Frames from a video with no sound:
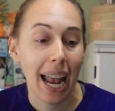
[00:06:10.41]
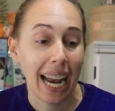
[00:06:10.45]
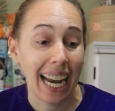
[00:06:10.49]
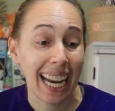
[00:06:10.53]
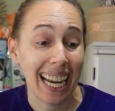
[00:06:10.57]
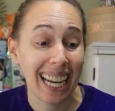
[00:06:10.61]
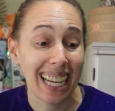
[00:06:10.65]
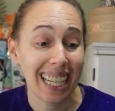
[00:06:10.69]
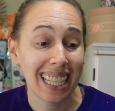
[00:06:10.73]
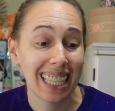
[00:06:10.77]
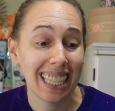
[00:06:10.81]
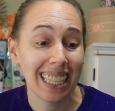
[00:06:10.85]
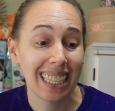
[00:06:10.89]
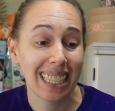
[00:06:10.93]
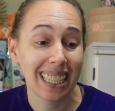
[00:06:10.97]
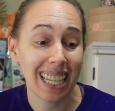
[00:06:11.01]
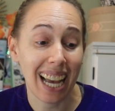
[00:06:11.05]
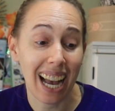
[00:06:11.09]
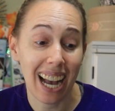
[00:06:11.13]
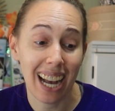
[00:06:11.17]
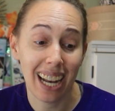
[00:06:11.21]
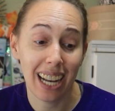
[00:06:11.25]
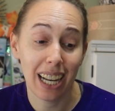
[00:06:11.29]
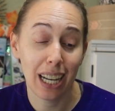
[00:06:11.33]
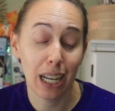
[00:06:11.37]
and
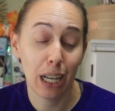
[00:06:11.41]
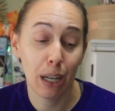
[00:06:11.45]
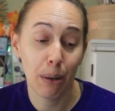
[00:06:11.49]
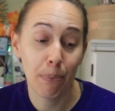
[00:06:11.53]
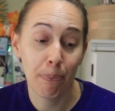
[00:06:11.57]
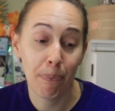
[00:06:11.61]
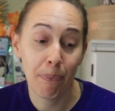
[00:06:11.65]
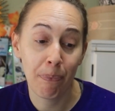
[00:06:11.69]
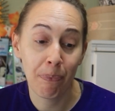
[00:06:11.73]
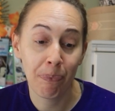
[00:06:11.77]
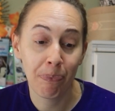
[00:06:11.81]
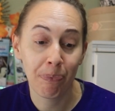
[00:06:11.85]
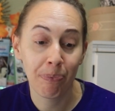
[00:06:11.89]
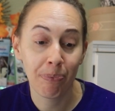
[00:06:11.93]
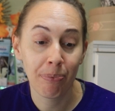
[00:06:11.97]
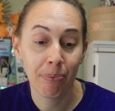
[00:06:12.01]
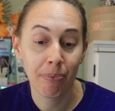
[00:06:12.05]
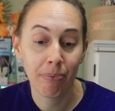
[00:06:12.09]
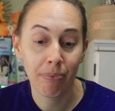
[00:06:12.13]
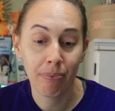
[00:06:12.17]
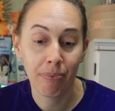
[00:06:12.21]
um,